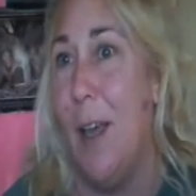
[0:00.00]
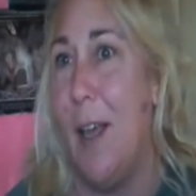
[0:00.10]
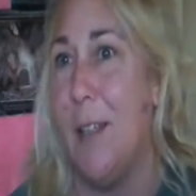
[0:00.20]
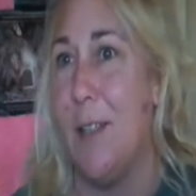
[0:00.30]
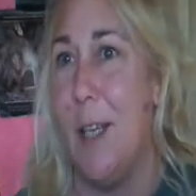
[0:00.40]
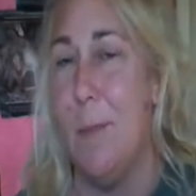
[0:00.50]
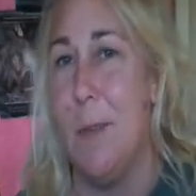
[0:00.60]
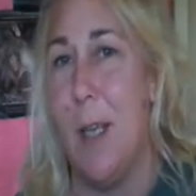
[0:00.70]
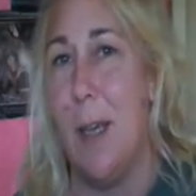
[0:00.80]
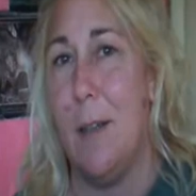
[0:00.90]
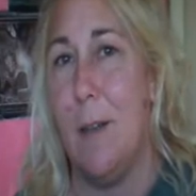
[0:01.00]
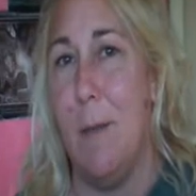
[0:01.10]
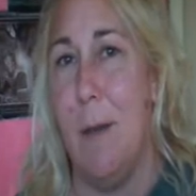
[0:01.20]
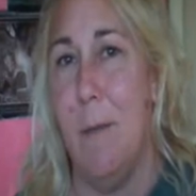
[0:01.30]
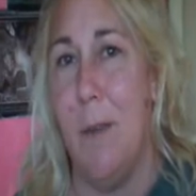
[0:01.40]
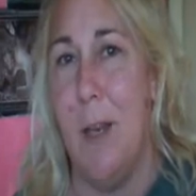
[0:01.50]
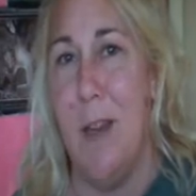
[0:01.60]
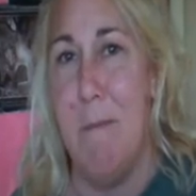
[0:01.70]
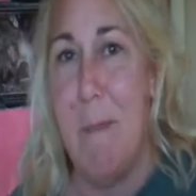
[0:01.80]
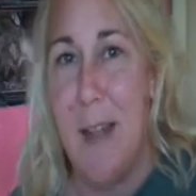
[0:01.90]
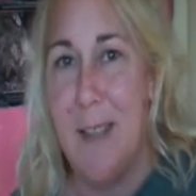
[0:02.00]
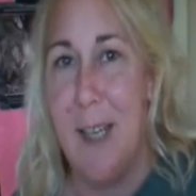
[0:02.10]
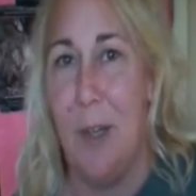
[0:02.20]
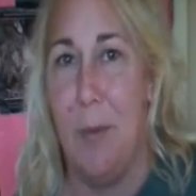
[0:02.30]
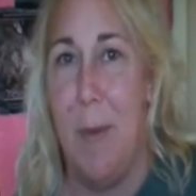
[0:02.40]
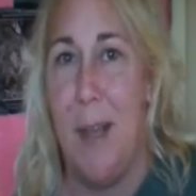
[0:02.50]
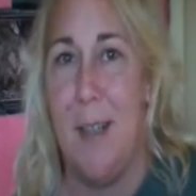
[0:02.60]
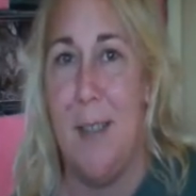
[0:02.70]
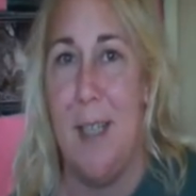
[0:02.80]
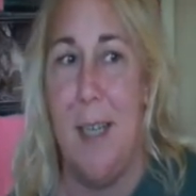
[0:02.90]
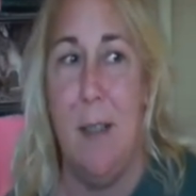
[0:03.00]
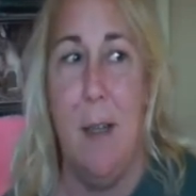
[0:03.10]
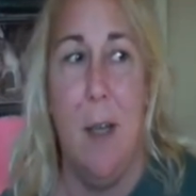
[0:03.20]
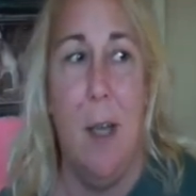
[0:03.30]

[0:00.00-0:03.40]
It seems that in the Men's Health magazine,